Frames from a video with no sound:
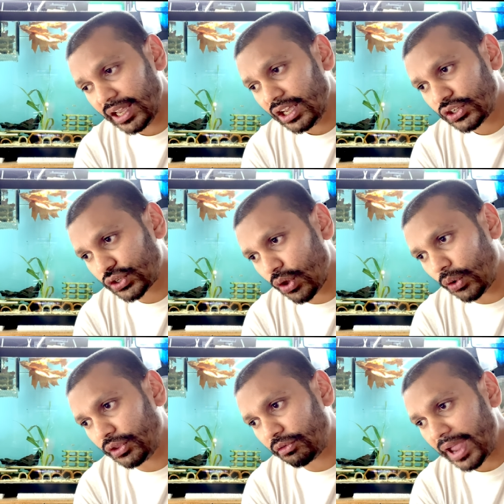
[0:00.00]

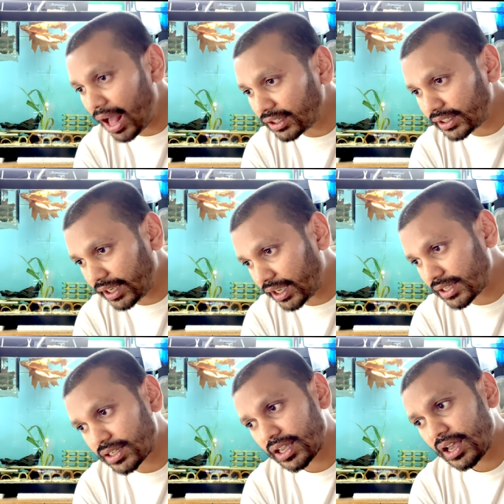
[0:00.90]
So the reality
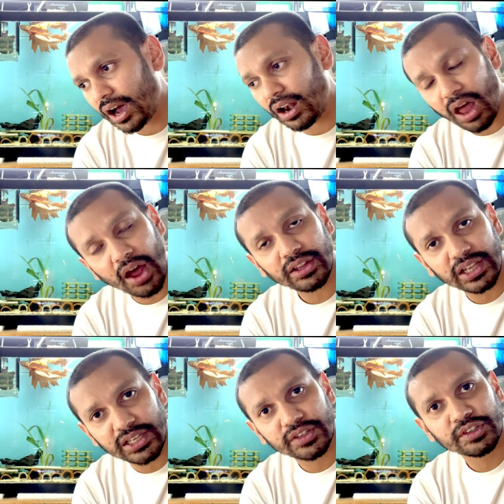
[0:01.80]
is, a lot of
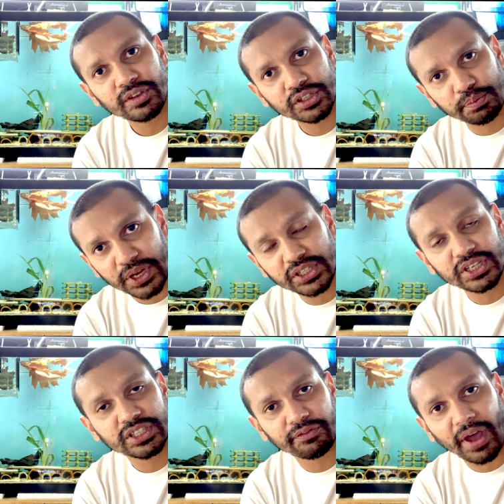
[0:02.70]
these
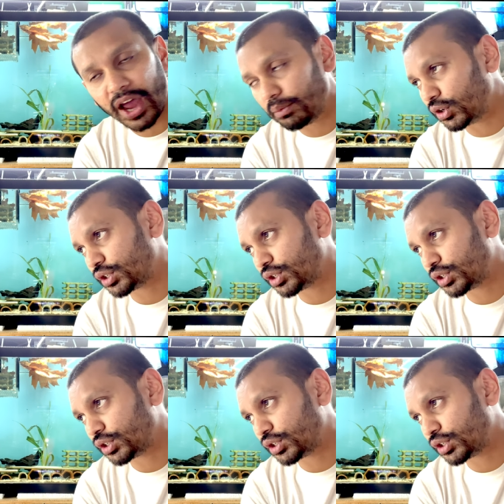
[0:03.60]
species of animals,